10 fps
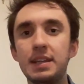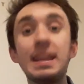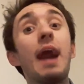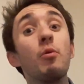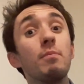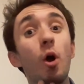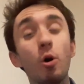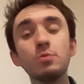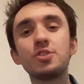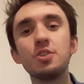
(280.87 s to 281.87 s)
Now,
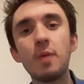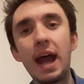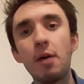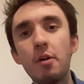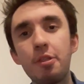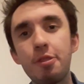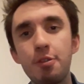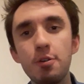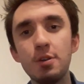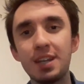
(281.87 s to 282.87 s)
onto our
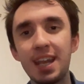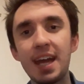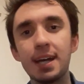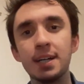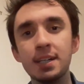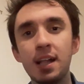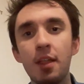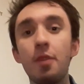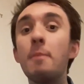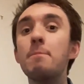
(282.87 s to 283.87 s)
third layer,
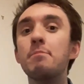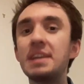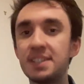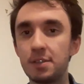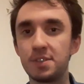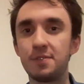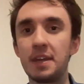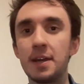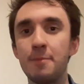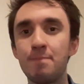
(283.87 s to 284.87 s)
the
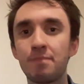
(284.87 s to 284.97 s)
mesosphere.